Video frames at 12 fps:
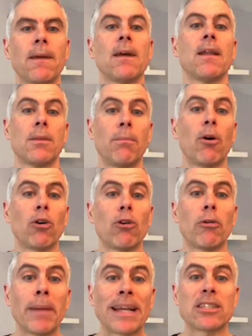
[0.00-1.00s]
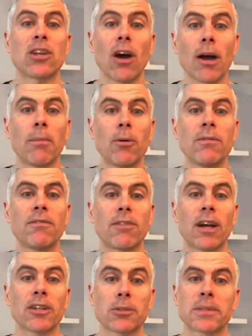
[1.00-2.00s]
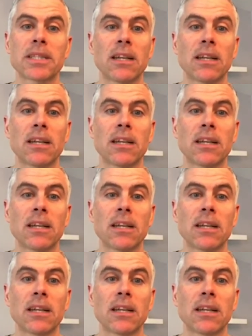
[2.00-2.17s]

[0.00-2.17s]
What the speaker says: The borrower remains liable for 100%